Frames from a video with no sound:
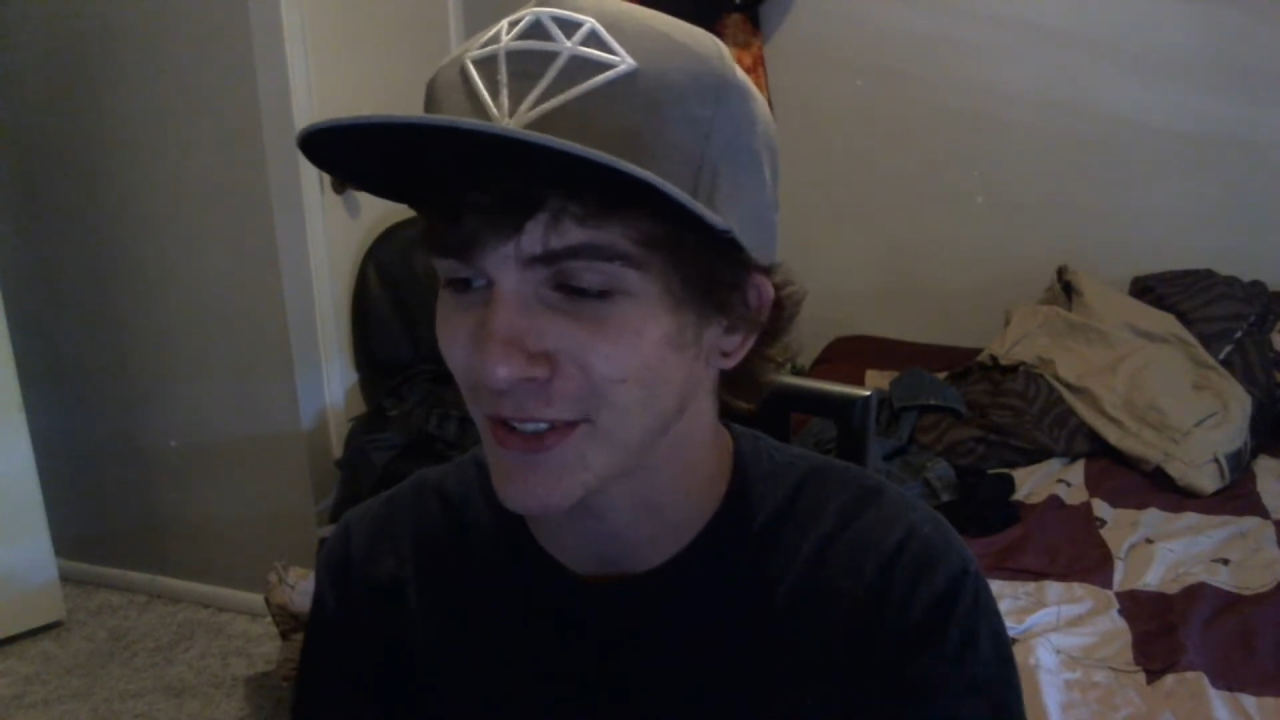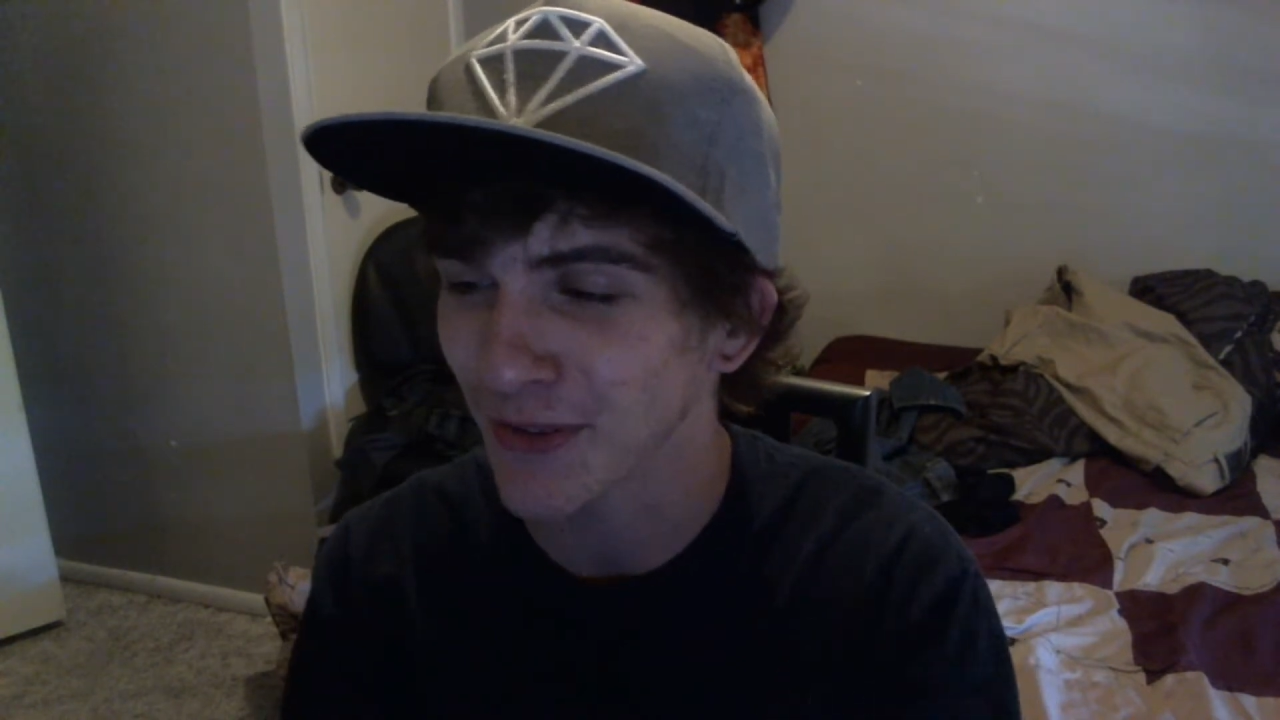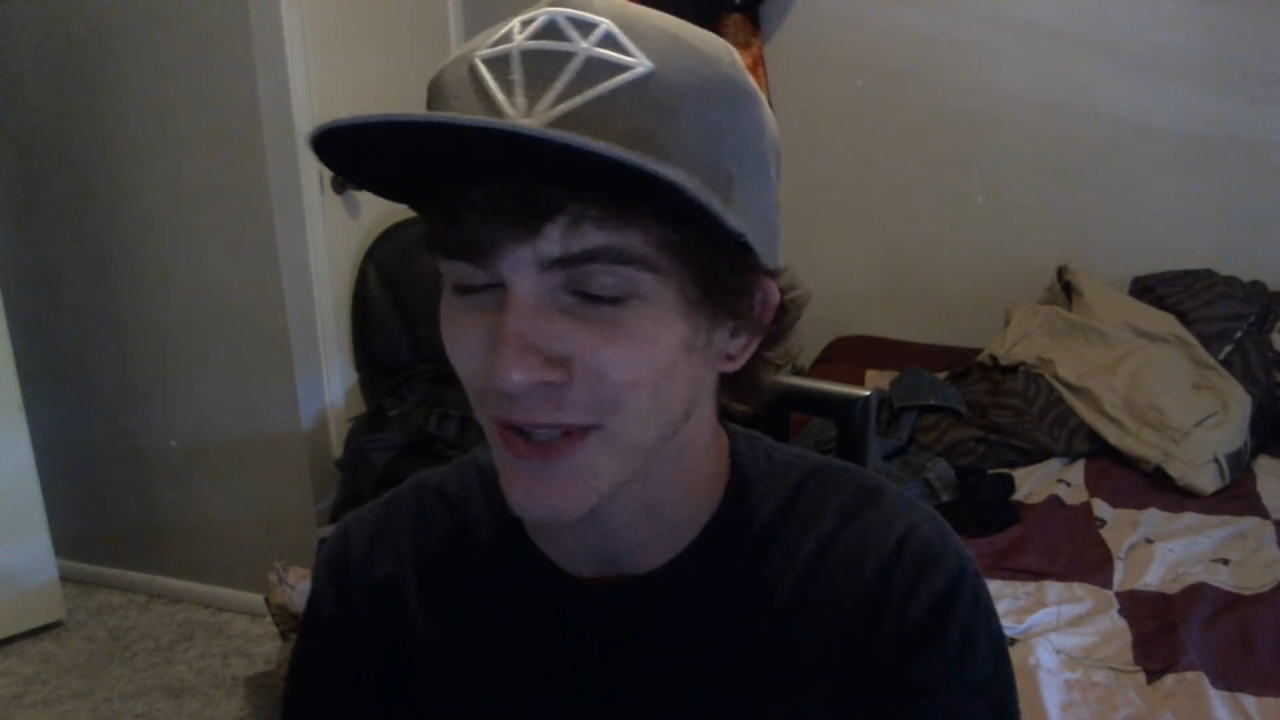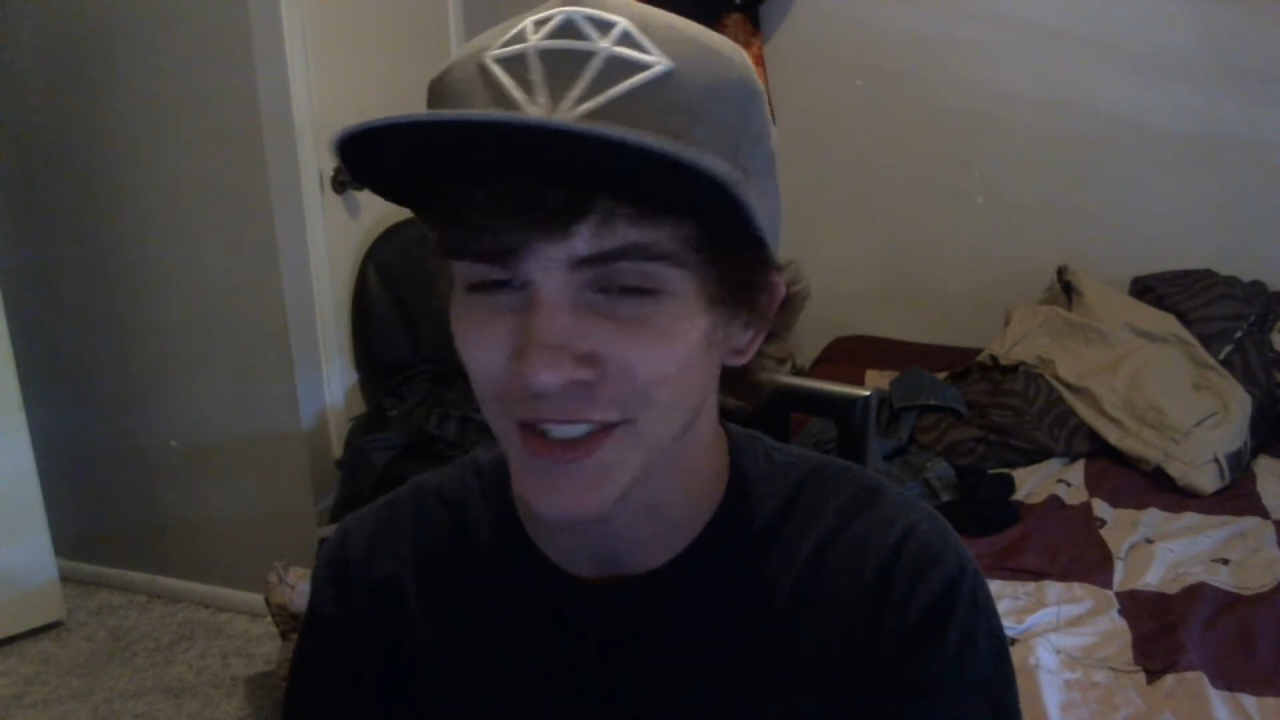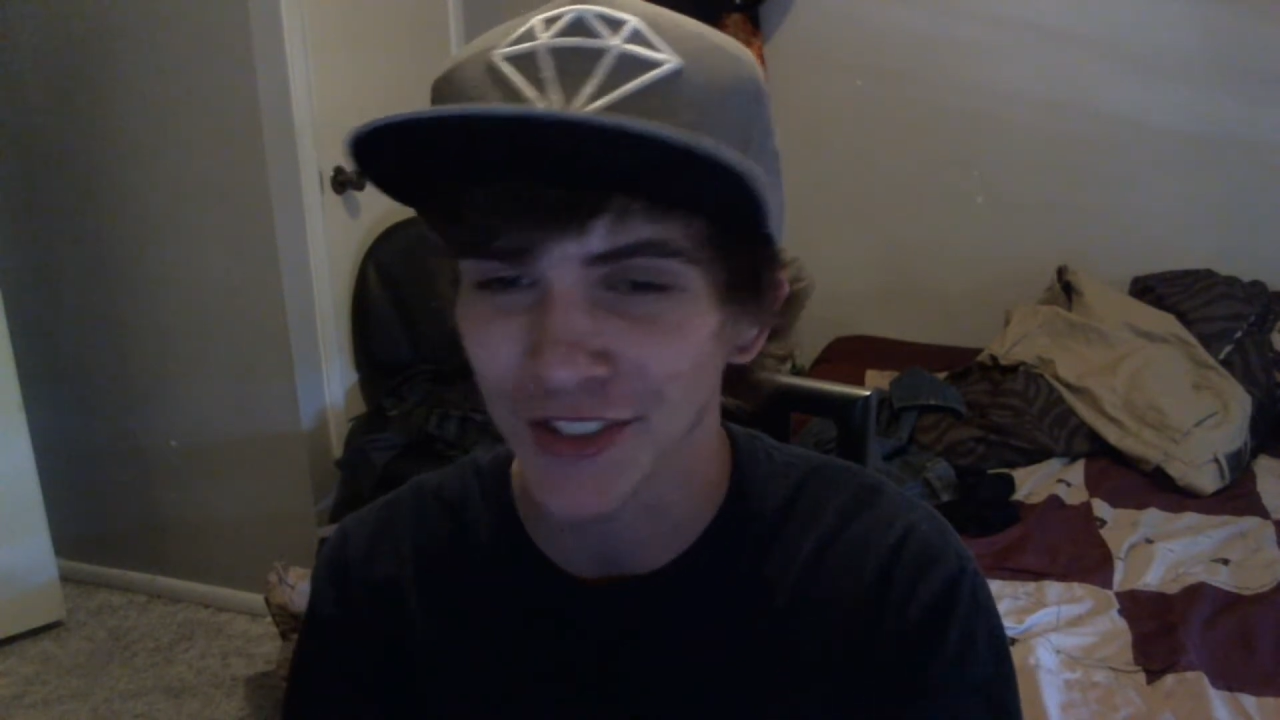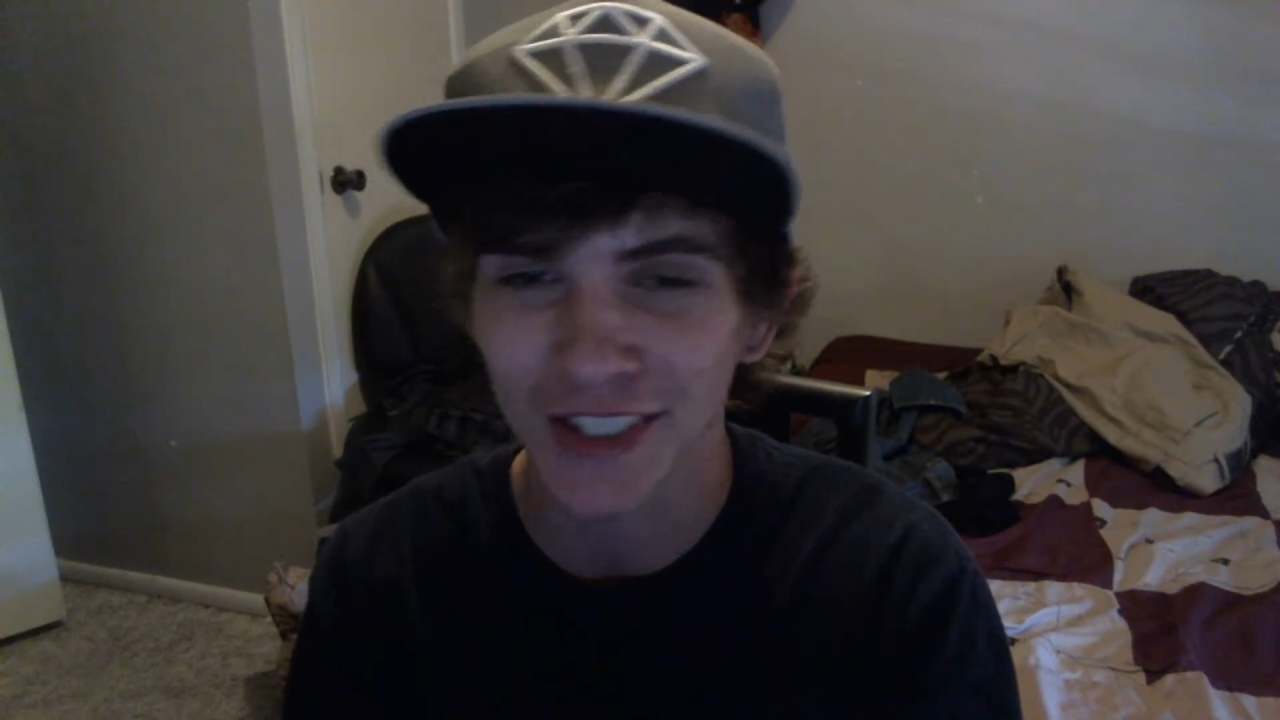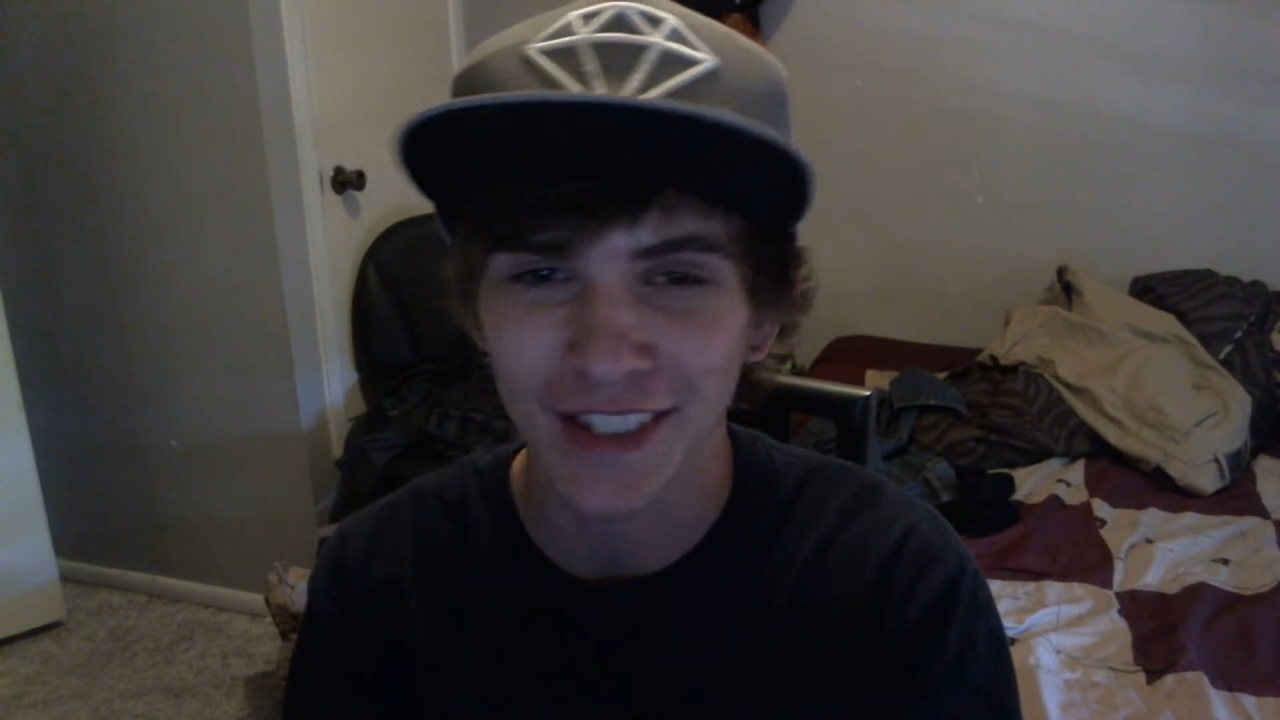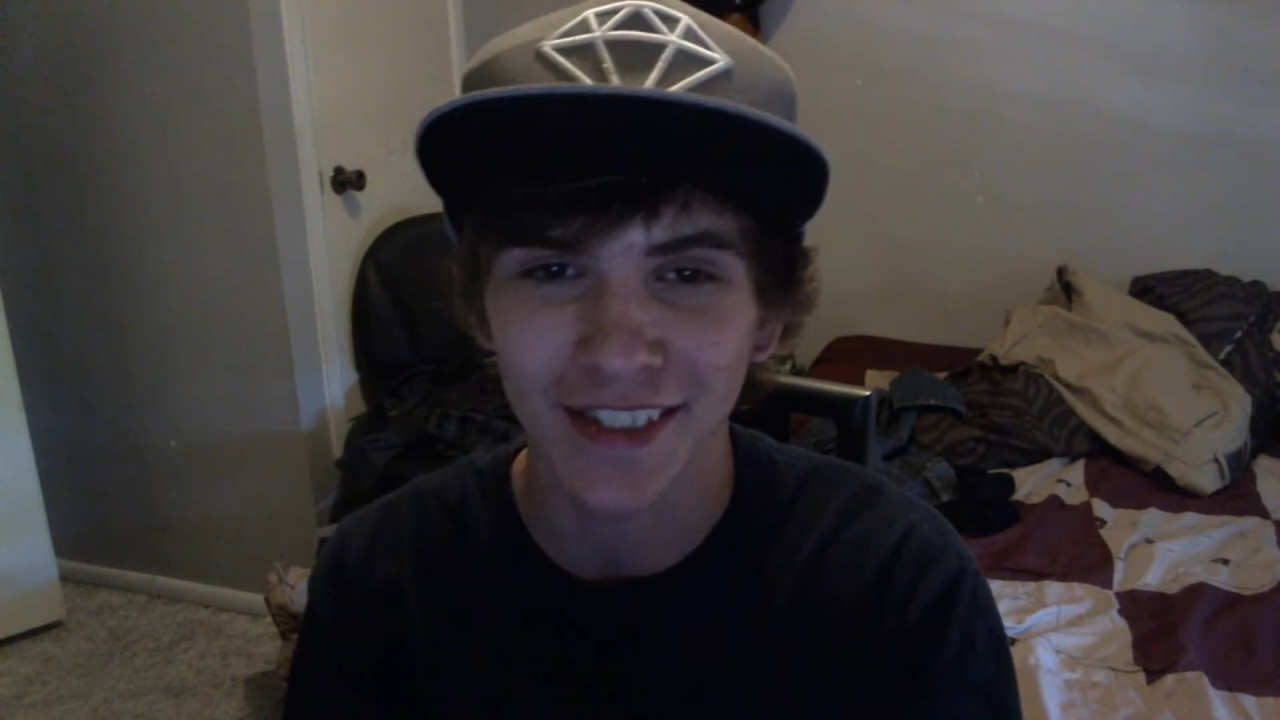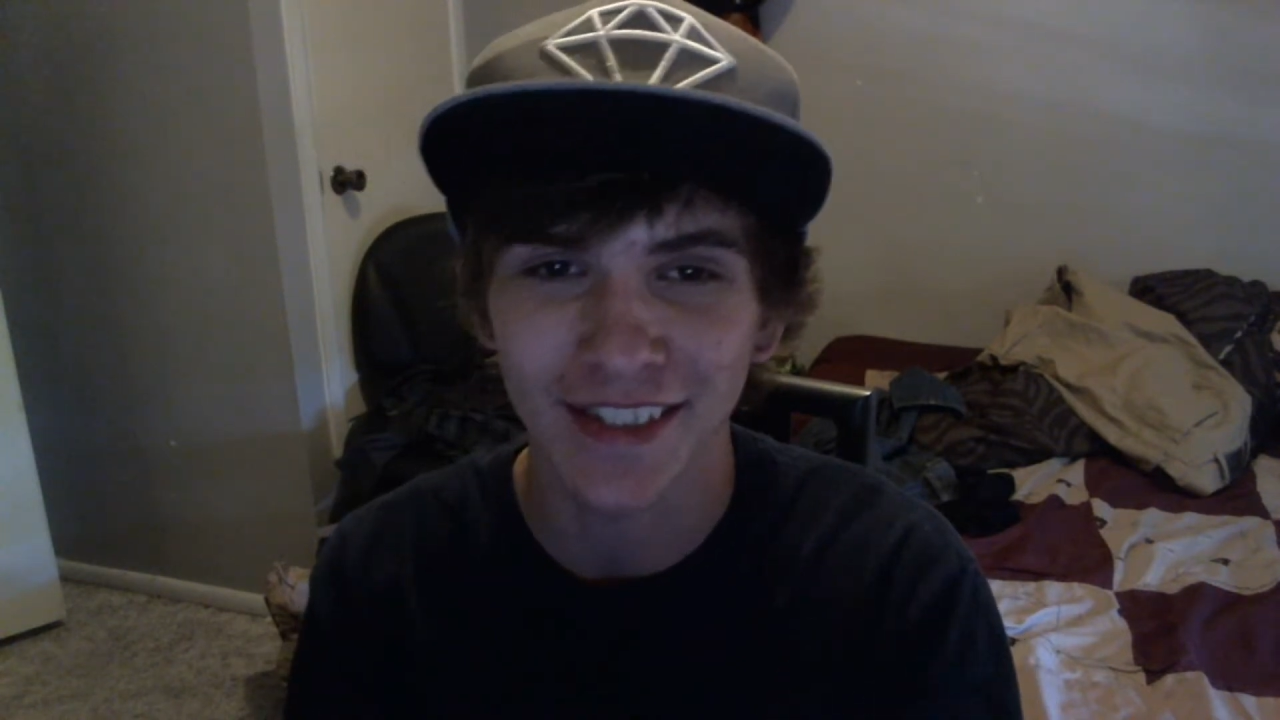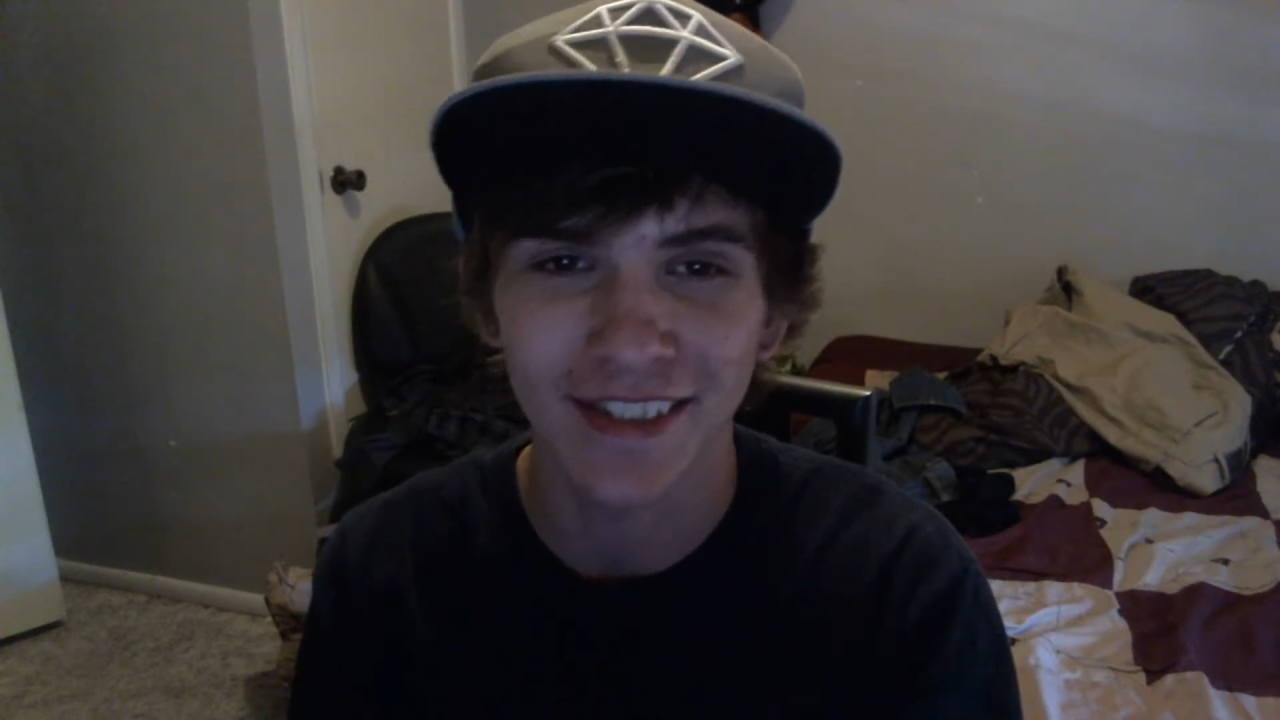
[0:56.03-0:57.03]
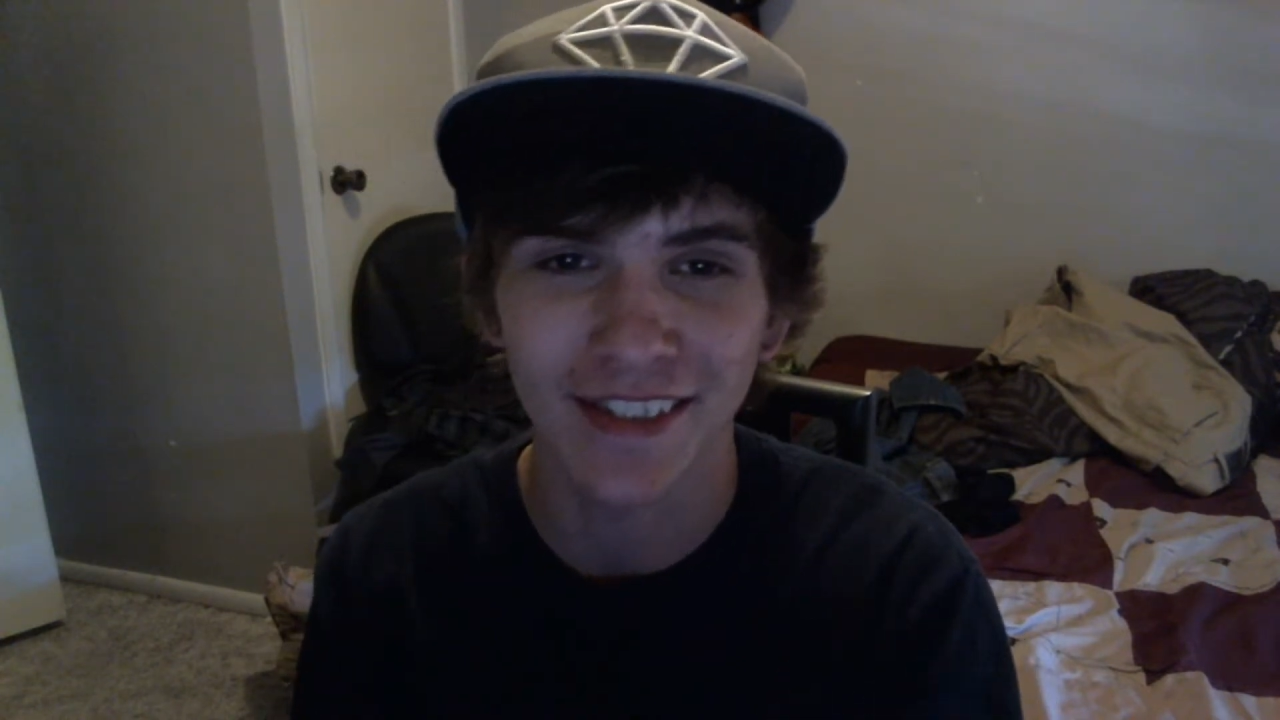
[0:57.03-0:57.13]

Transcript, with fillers: watch it and